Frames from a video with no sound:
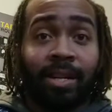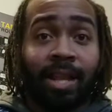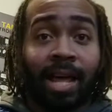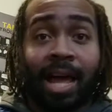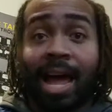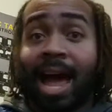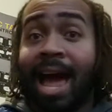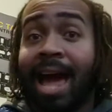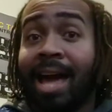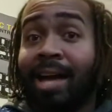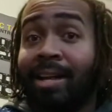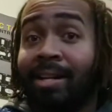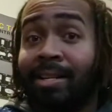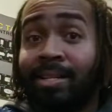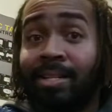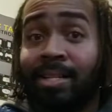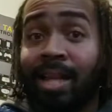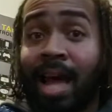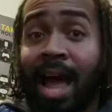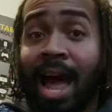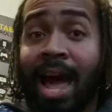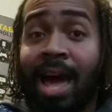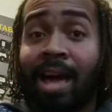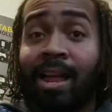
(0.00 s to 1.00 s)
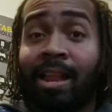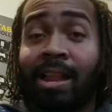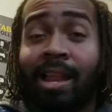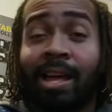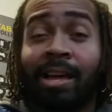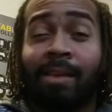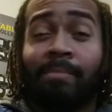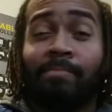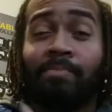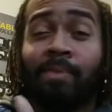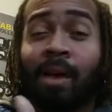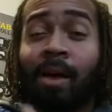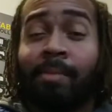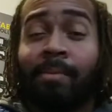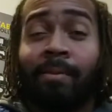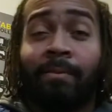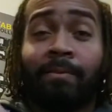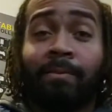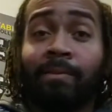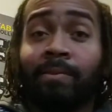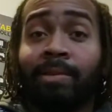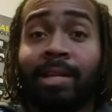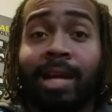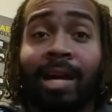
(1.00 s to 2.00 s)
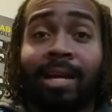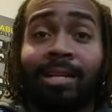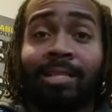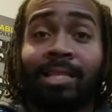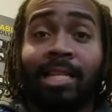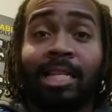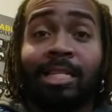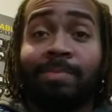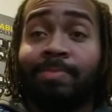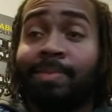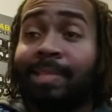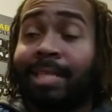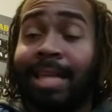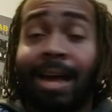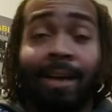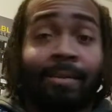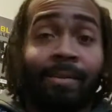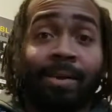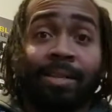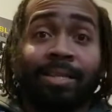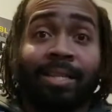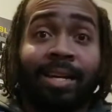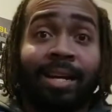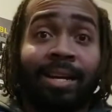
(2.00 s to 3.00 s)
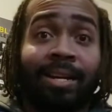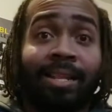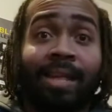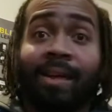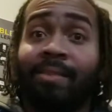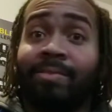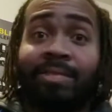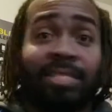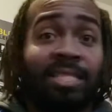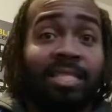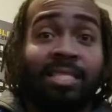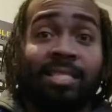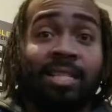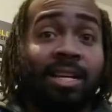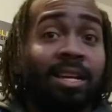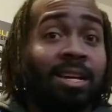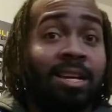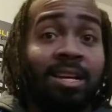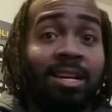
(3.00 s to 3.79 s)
Like I had like probably a few Tiger things, but down right there, that was just